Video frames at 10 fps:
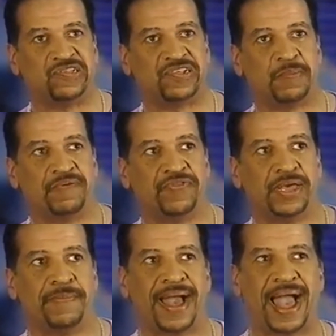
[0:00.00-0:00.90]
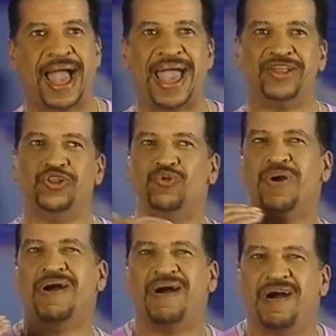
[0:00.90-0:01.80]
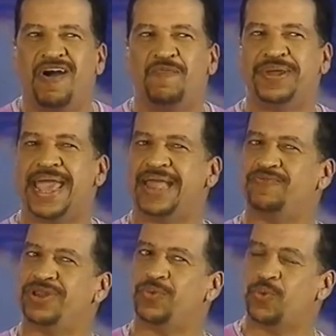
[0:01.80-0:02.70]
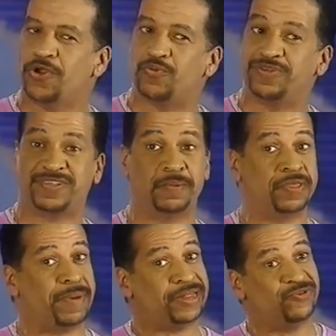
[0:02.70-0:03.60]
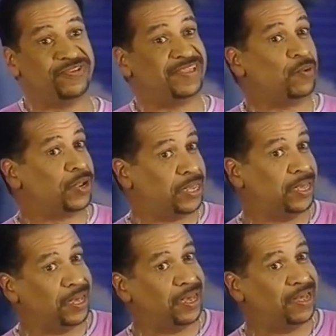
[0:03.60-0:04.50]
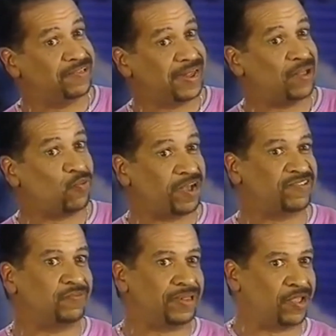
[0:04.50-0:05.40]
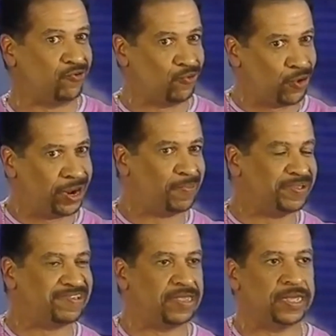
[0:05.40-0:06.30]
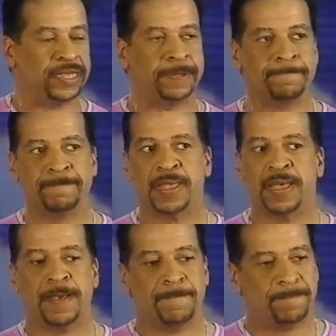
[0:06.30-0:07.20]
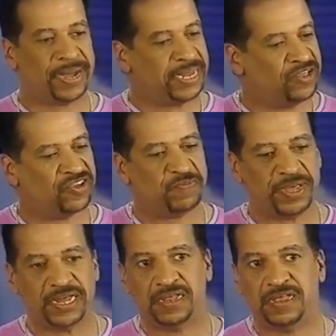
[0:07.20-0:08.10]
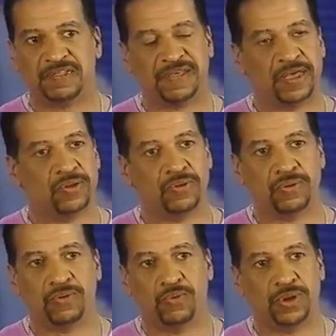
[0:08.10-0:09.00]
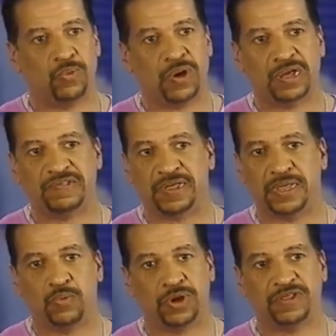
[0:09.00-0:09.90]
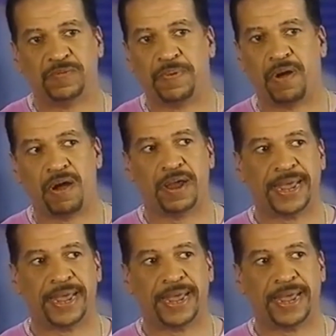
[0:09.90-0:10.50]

Some of them I knew of but hadn't really worked with. Some of them I knew since they were kids, and I'd watched them like growing up and singing. But he just began to dictate who it was that he wanted as a part.